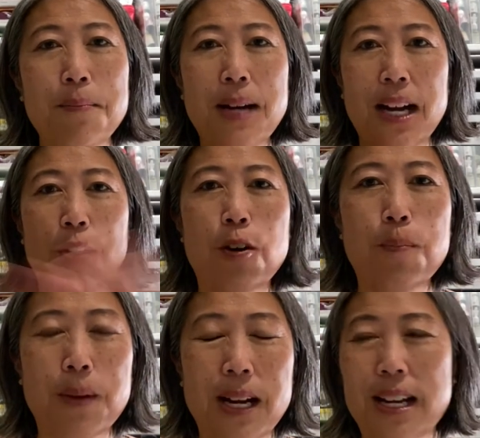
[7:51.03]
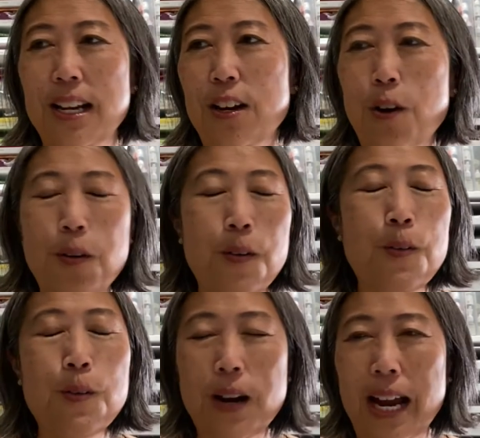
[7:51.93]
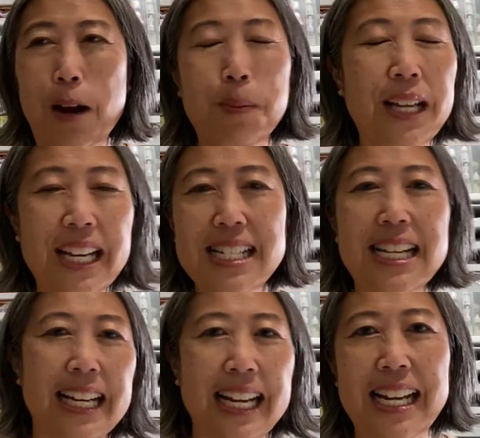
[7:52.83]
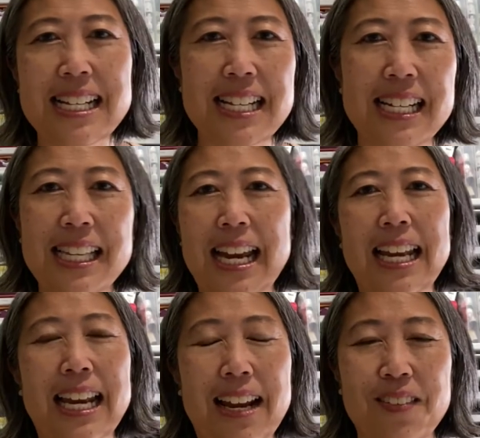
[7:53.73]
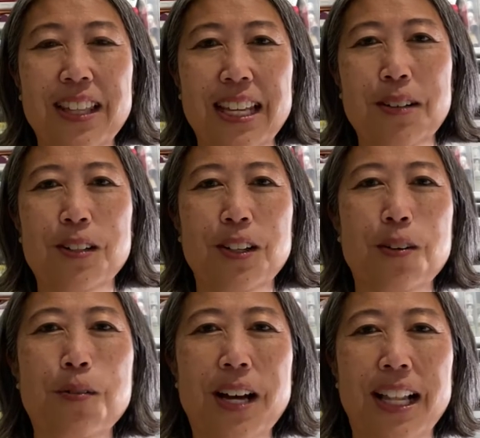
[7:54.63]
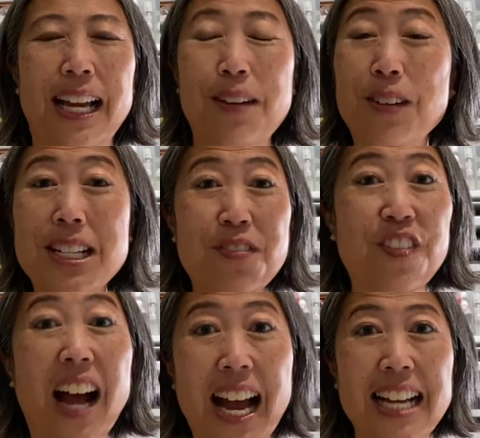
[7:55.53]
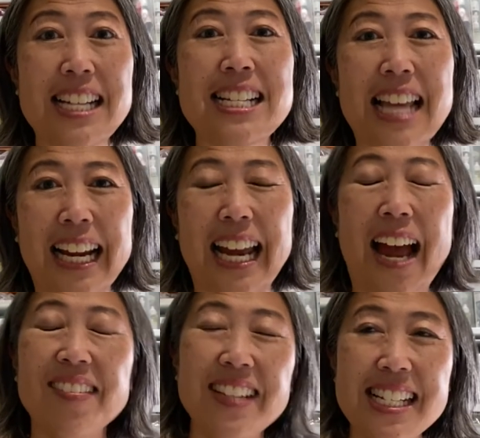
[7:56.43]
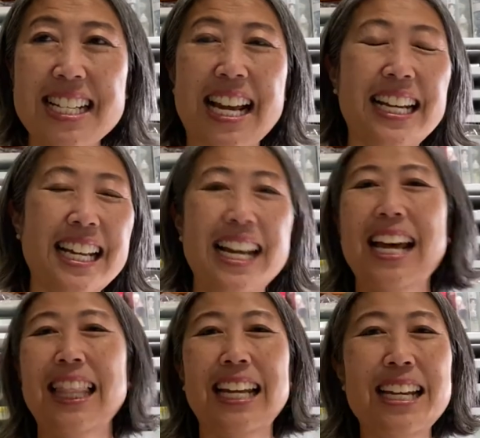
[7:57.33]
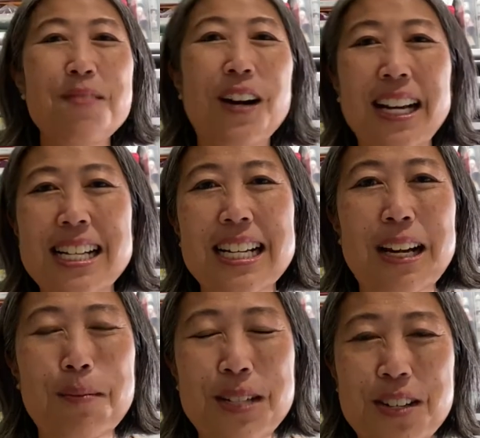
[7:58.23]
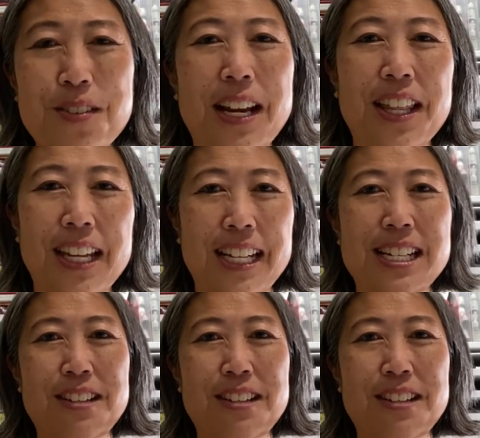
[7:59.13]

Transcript: I hope no hurricanes come. I hope no airplanes get canceled and everything will go well. And what's fun is that Kevin said that he